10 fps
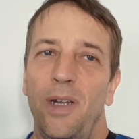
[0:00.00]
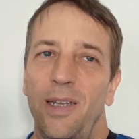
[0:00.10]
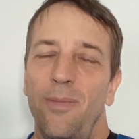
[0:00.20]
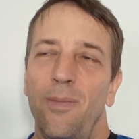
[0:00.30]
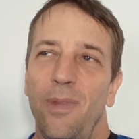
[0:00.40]

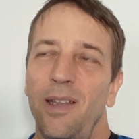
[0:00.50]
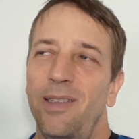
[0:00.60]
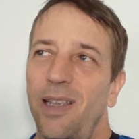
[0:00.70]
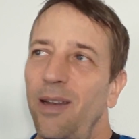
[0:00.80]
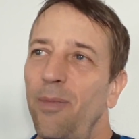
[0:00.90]

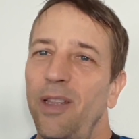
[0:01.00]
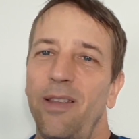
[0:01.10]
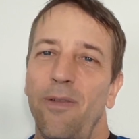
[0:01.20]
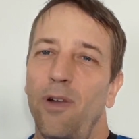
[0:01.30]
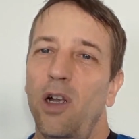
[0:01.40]
it's going to be
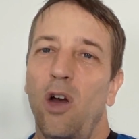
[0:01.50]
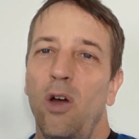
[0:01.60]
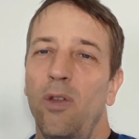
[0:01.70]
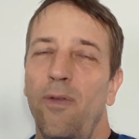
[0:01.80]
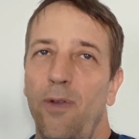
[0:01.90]

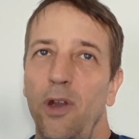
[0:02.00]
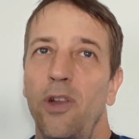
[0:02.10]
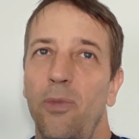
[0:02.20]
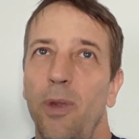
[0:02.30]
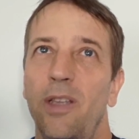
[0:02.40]
difficult for you
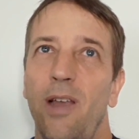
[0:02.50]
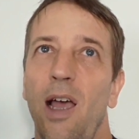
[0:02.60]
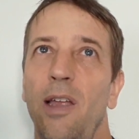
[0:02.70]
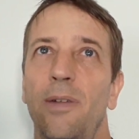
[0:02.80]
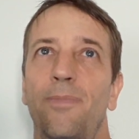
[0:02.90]
to speak
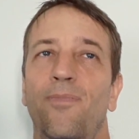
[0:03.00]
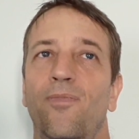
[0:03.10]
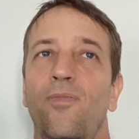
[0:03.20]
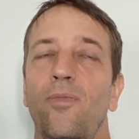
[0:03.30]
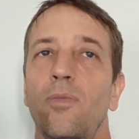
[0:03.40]
Thai.
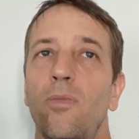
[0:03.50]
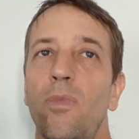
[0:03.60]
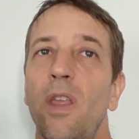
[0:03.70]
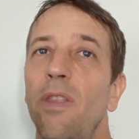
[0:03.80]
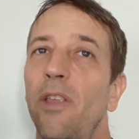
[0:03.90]

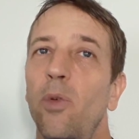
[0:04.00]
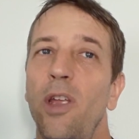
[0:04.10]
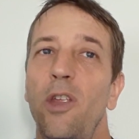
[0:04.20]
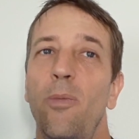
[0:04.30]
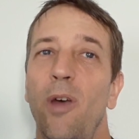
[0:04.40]
That's why
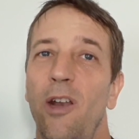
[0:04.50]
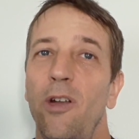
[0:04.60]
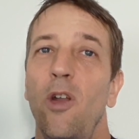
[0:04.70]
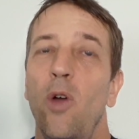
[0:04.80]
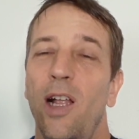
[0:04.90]
you better
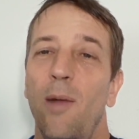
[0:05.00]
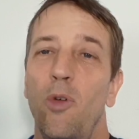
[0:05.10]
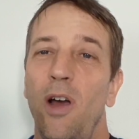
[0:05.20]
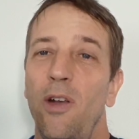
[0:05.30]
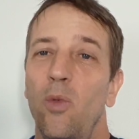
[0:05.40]
know a
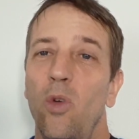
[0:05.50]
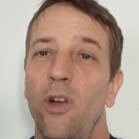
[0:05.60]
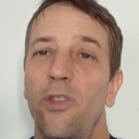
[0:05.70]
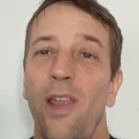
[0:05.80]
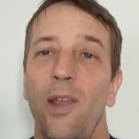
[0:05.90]
couple hundred
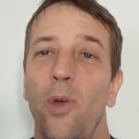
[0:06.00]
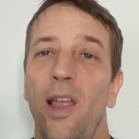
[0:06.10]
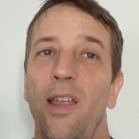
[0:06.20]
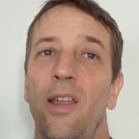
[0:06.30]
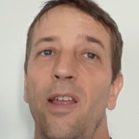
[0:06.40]
words
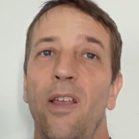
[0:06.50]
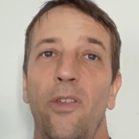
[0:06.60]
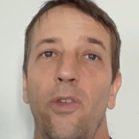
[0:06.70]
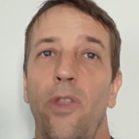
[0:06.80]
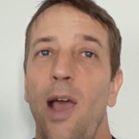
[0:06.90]
anyway.
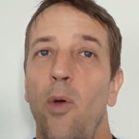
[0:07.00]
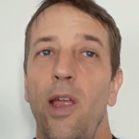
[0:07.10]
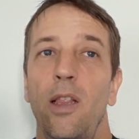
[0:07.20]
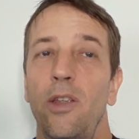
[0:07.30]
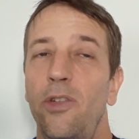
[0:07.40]
So that way
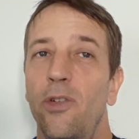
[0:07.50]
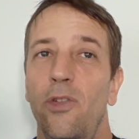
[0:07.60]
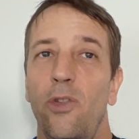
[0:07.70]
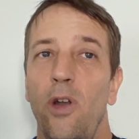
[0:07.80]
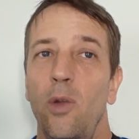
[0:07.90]
at least you're
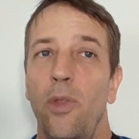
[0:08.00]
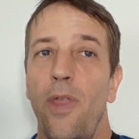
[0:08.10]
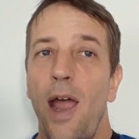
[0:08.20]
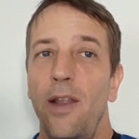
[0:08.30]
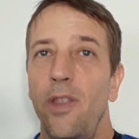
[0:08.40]
starting with
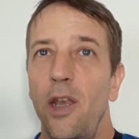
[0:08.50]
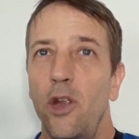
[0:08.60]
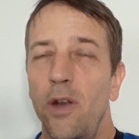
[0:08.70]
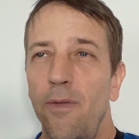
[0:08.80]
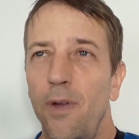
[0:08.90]
that, and then you
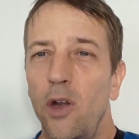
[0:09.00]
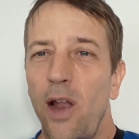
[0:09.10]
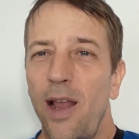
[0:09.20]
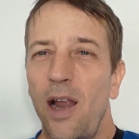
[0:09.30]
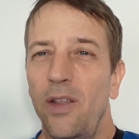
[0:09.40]
can figure
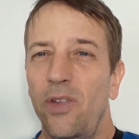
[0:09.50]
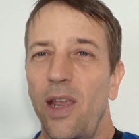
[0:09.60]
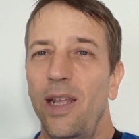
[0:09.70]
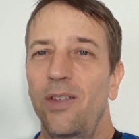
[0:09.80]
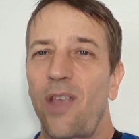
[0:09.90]
out how to say
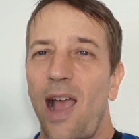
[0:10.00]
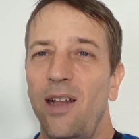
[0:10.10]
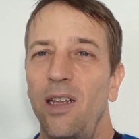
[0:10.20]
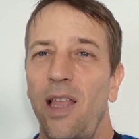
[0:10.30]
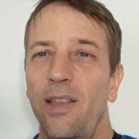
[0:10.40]
it
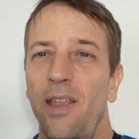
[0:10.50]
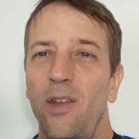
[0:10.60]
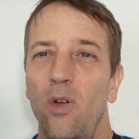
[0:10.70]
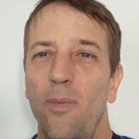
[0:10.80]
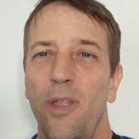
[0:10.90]
exactly like they
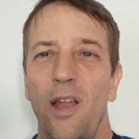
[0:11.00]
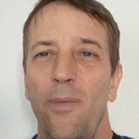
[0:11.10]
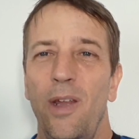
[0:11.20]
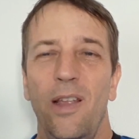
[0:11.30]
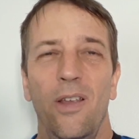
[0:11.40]
do up there,
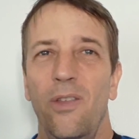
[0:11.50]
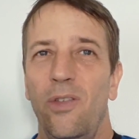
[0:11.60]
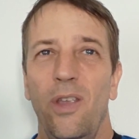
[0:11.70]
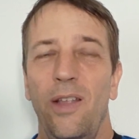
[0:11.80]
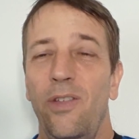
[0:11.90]

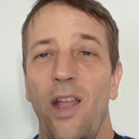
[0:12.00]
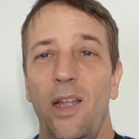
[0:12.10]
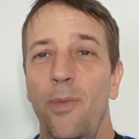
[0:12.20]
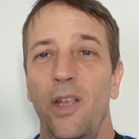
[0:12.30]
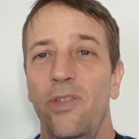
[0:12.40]
because it's not
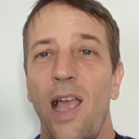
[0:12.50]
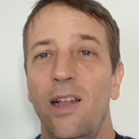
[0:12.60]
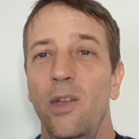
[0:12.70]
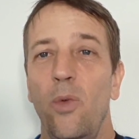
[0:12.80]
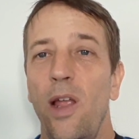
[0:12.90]
going to be
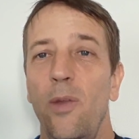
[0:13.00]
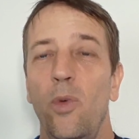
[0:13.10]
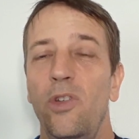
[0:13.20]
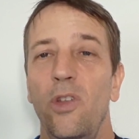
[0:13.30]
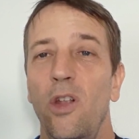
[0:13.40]
exactly right
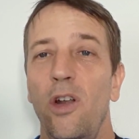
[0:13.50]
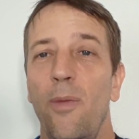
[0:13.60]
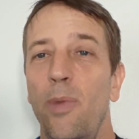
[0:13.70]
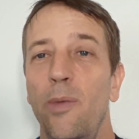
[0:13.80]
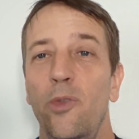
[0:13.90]
what you learn
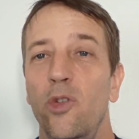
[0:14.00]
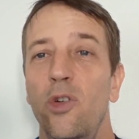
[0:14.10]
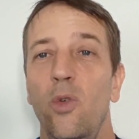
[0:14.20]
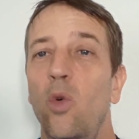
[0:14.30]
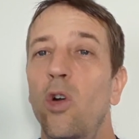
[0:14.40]
on
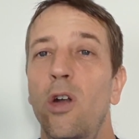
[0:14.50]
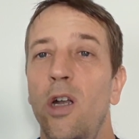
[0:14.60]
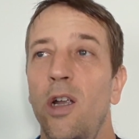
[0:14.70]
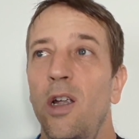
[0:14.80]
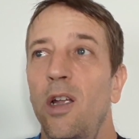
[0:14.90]
Pimsleur or